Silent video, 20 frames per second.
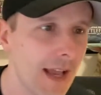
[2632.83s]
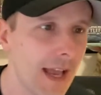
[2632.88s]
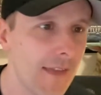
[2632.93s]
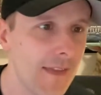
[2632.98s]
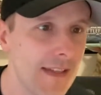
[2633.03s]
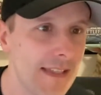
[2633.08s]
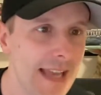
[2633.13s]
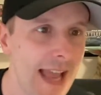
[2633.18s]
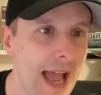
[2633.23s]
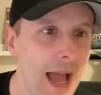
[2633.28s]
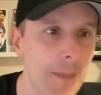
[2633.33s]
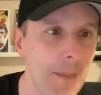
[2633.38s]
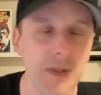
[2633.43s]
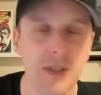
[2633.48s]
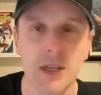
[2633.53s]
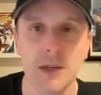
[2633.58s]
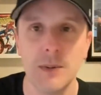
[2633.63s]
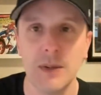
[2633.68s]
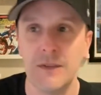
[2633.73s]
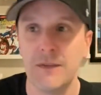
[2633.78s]
and this app
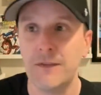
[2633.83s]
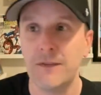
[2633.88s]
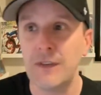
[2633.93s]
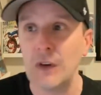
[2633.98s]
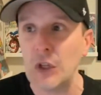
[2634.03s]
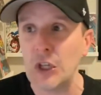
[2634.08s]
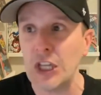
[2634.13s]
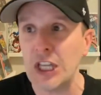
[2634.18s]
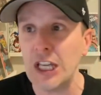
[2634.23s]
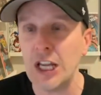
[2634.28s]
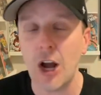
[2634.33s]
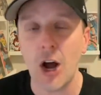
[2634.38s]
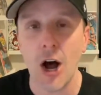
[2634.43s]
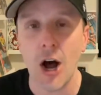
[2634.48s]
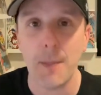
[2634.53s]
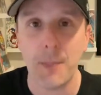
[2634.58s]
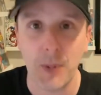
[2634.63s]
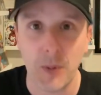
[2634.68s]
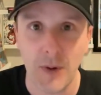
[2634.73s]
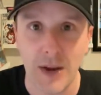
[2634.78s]
is going to be fully
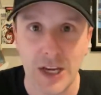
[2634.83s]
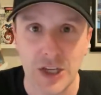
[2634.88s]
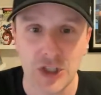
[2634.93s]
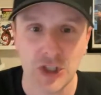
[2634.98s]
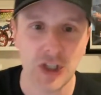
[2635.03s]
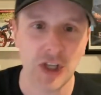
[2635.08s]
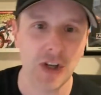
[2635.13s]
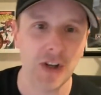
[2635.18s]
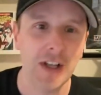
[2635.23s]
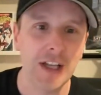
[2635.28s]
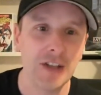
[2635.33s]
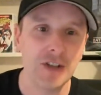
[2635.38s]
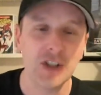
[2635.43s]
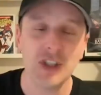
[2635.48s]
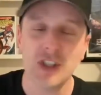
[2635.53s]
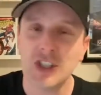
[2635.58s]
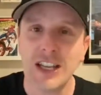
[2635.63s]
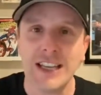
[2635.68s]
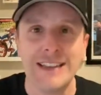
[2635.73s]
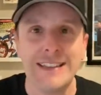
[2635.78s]
operational
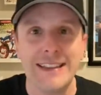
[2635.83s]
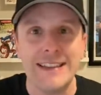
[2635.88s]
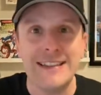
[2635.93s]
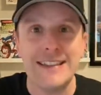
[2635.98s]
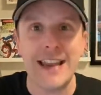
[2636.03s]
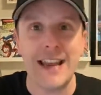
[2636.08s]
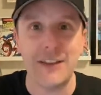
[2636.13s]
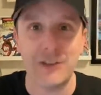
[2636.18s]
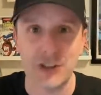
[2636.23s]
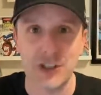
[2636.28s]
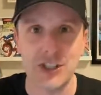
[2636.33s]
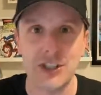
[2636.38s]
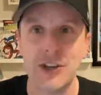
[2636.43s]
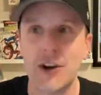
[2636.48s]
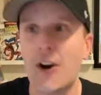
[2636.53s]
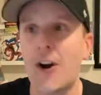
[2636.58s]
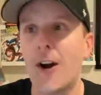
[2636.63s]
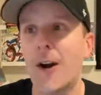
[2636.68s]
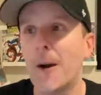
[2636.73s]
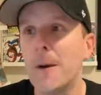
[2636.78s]
just like the death
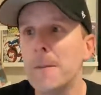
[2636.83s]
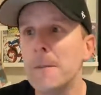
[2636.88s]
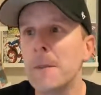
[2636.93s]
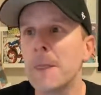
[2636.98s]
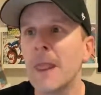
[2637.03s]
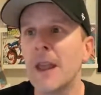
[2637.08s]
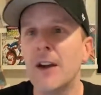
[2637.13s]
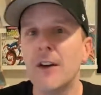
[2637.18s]
star